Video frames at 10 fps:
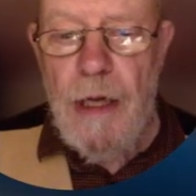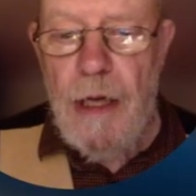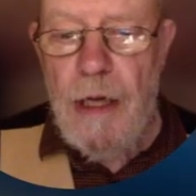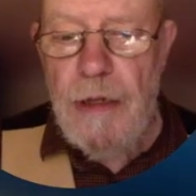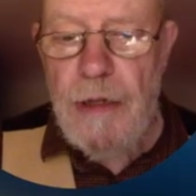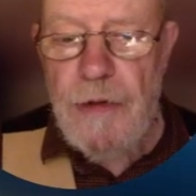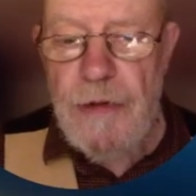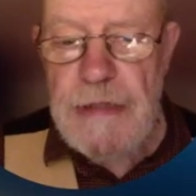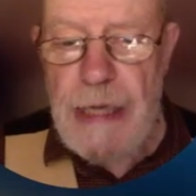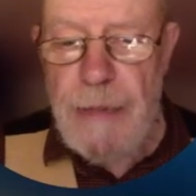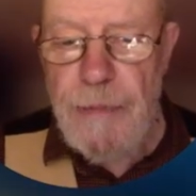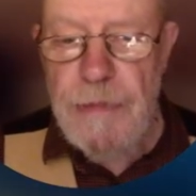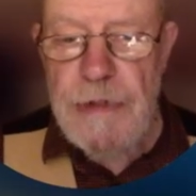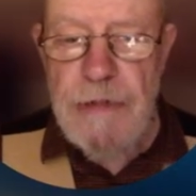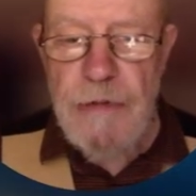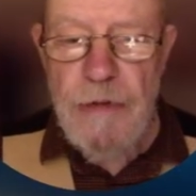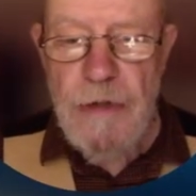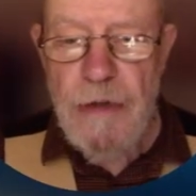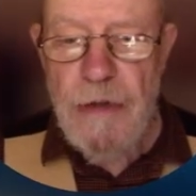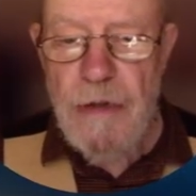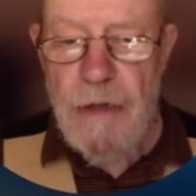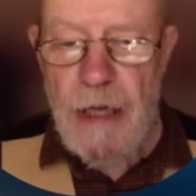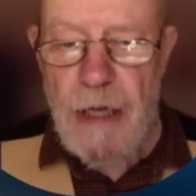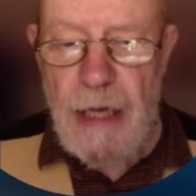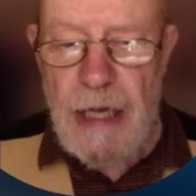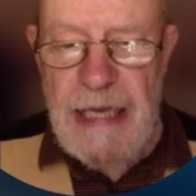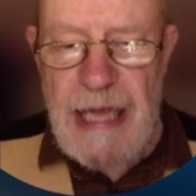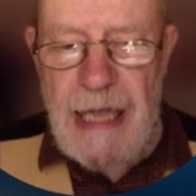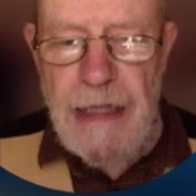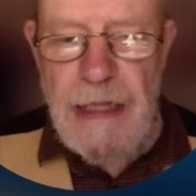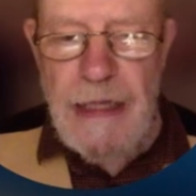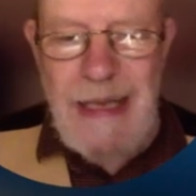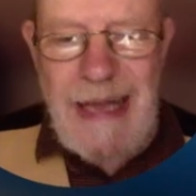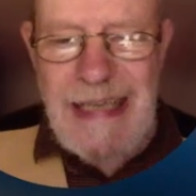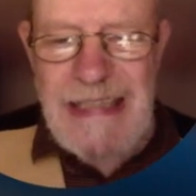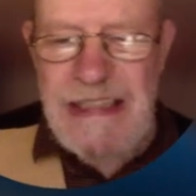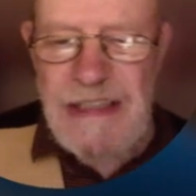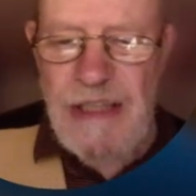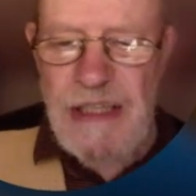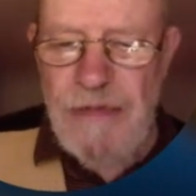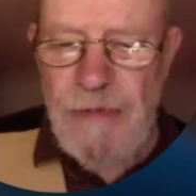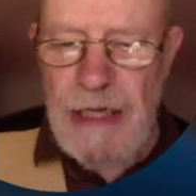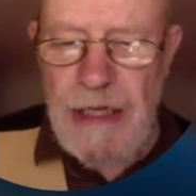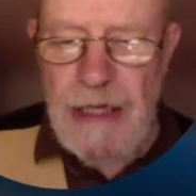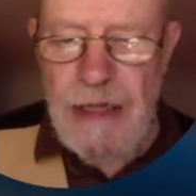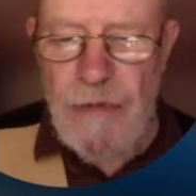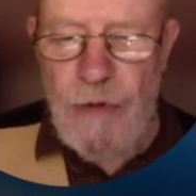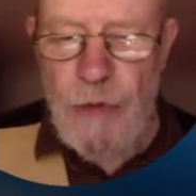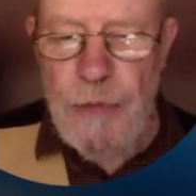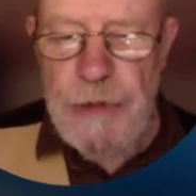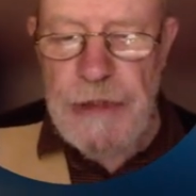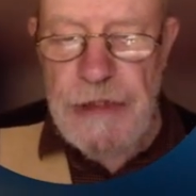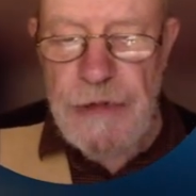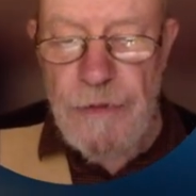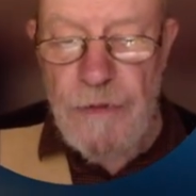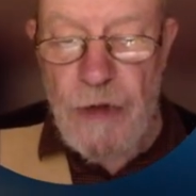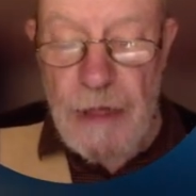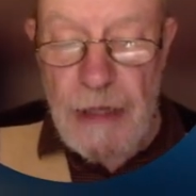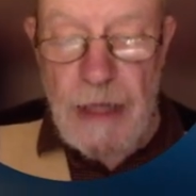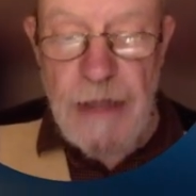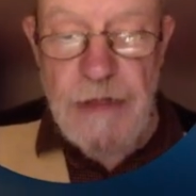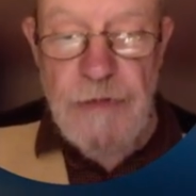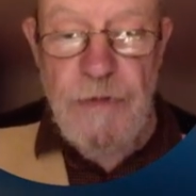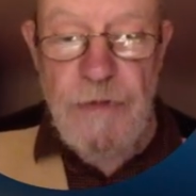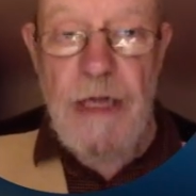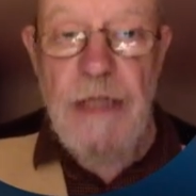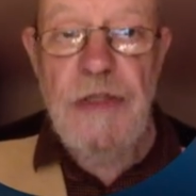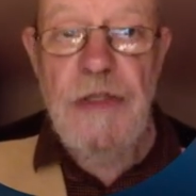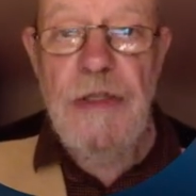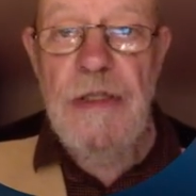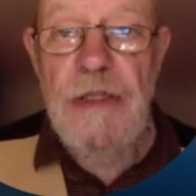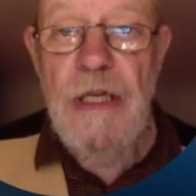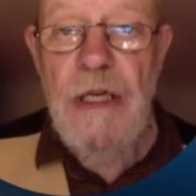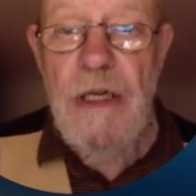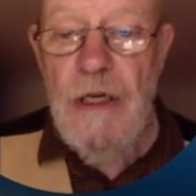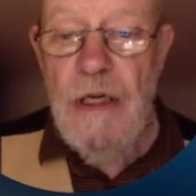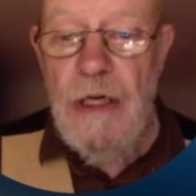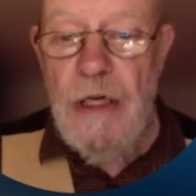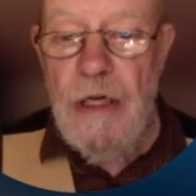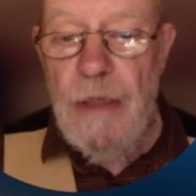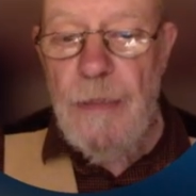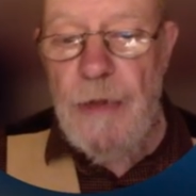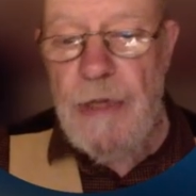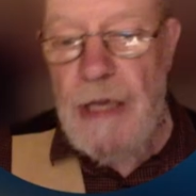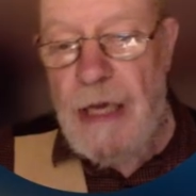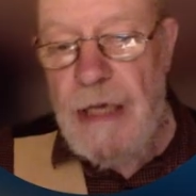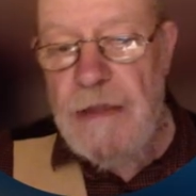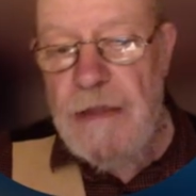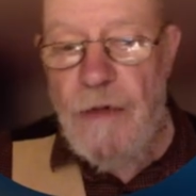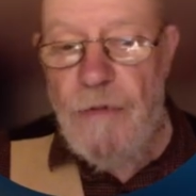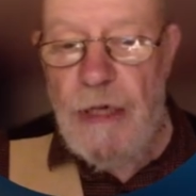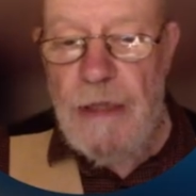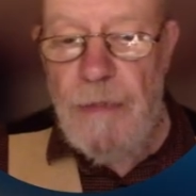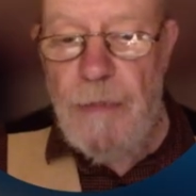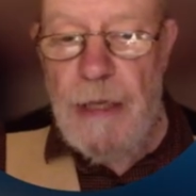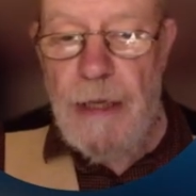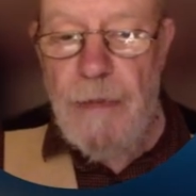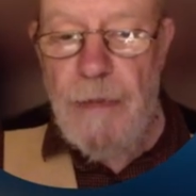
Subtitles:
Another attempt. Again, the light is really in the wrong position. We've got the nice reflections, but the light's not really playing